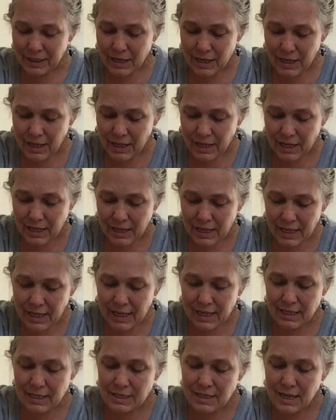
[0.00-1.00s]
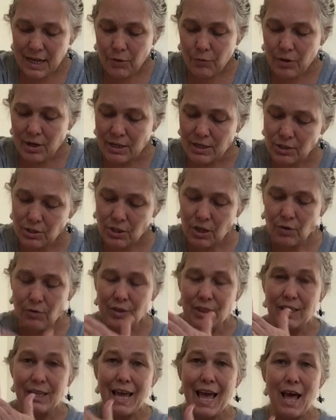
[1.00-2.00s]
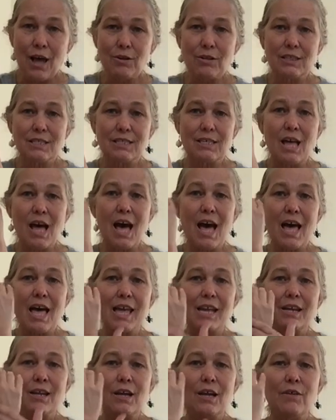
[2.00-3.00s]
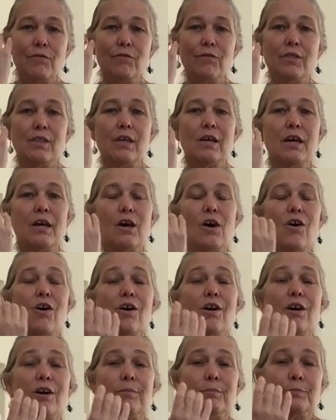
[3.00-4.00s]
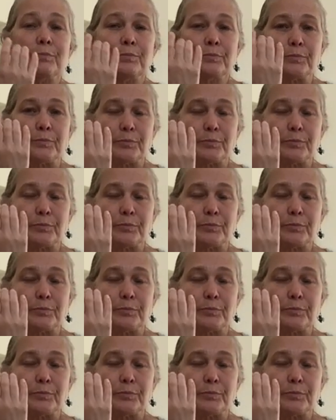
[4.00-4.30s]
We're going to start with the outside of the arm.